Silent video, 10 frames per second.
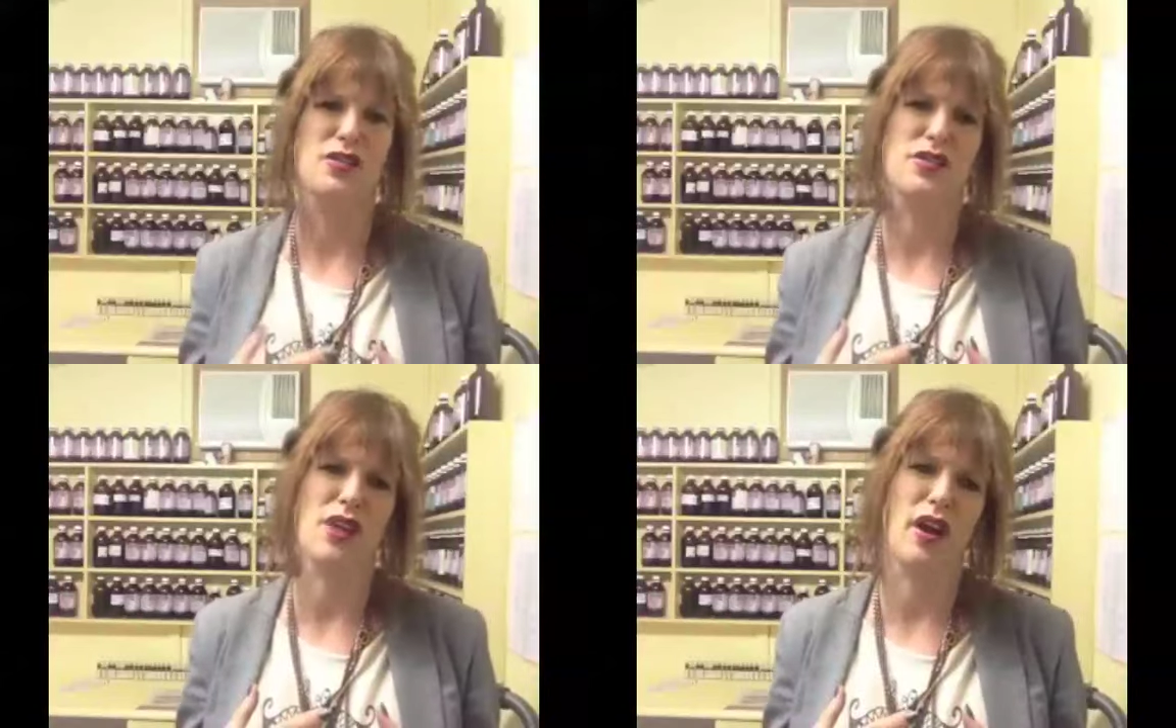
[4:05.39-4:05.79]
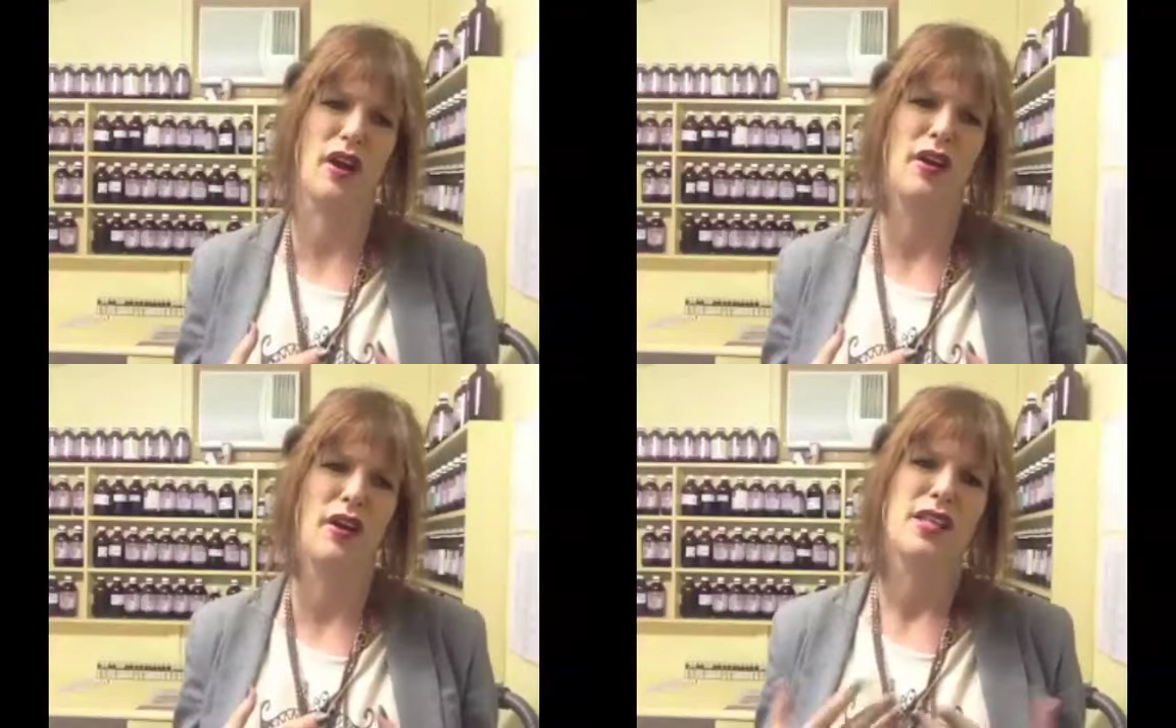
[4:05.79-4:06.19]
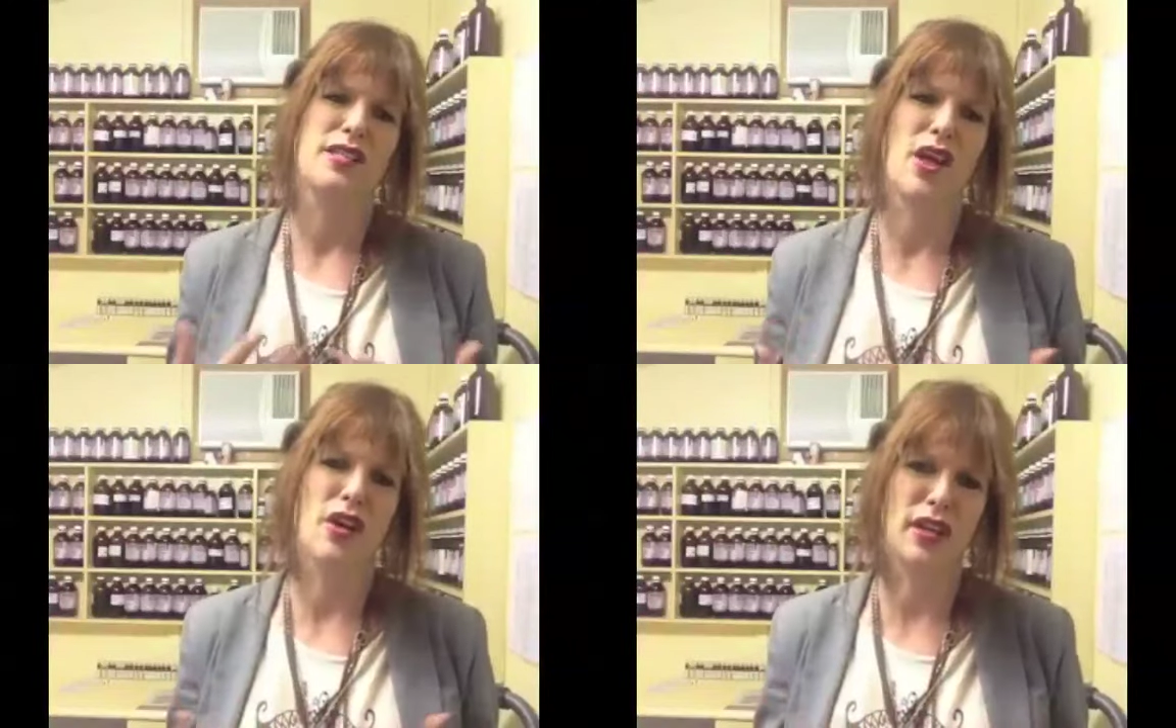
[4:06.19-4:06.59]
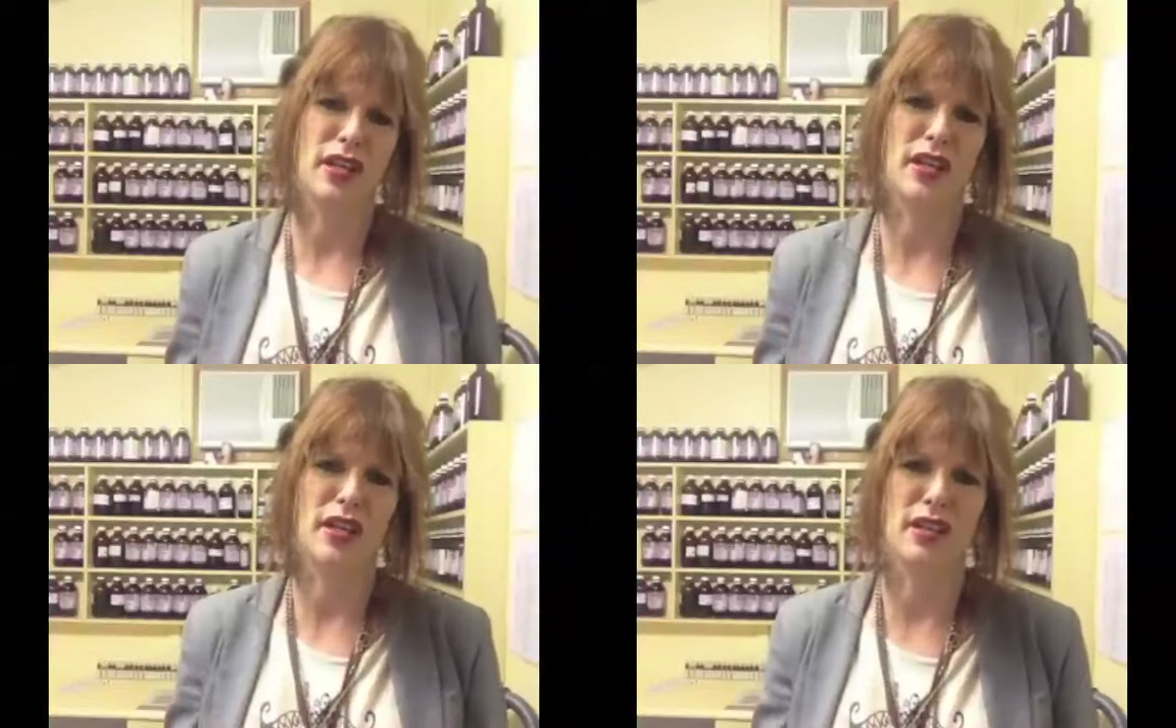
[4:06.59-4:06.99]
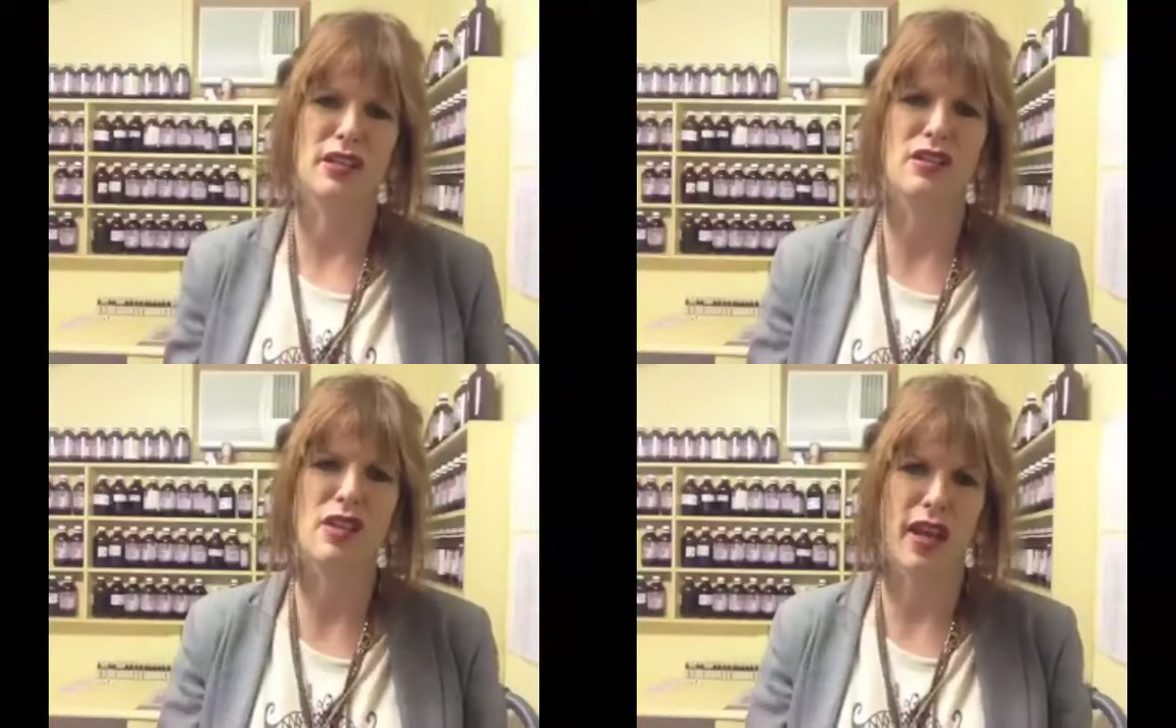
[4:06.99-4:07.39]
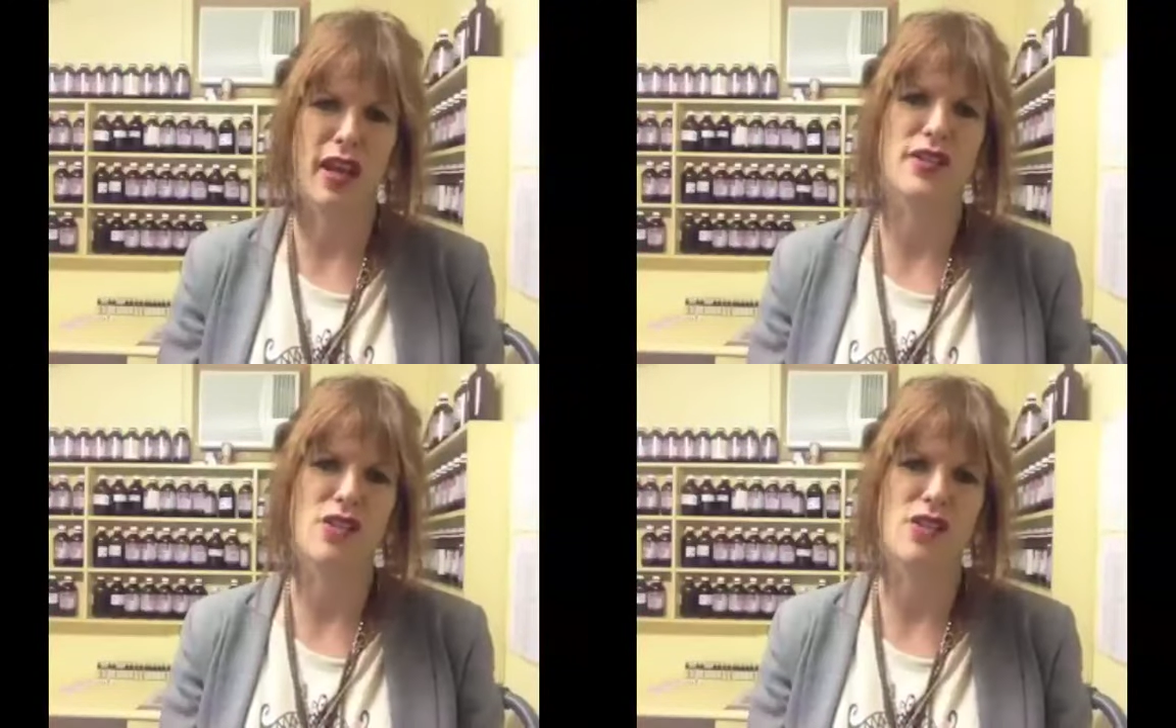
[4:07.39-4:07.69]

So soaking in a